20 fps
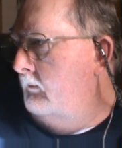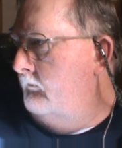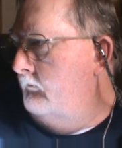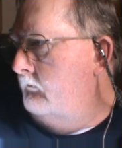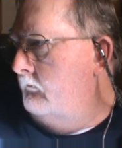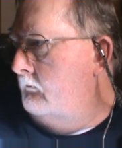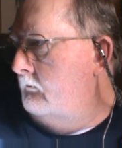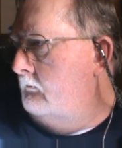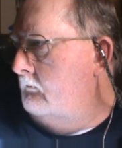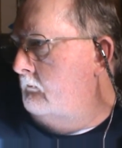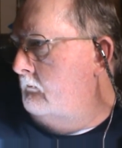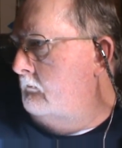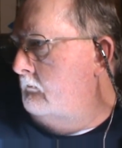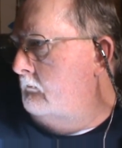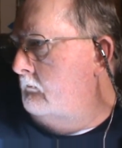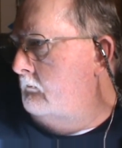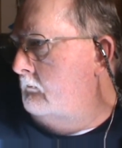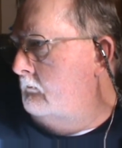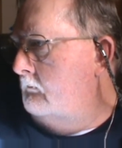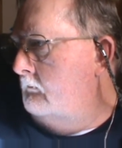
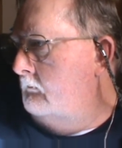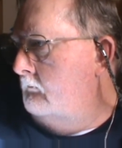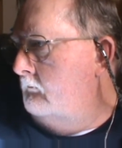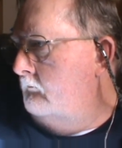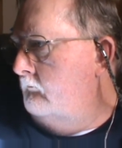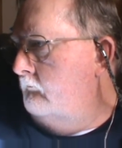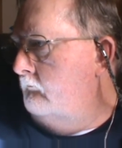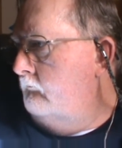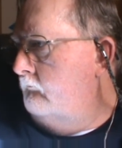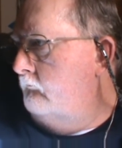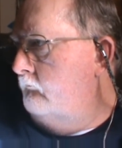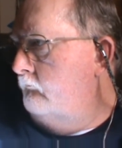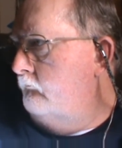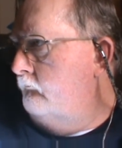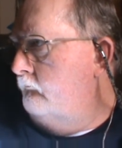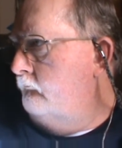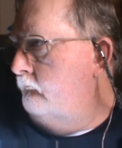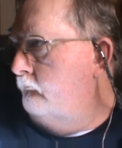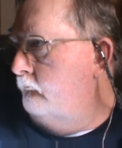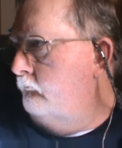
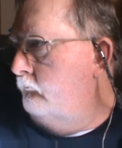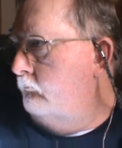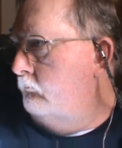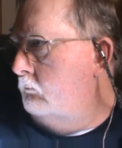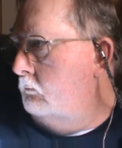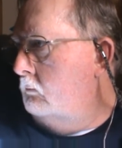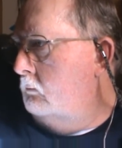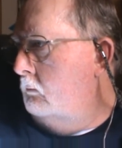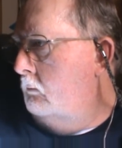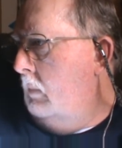(no one is talking)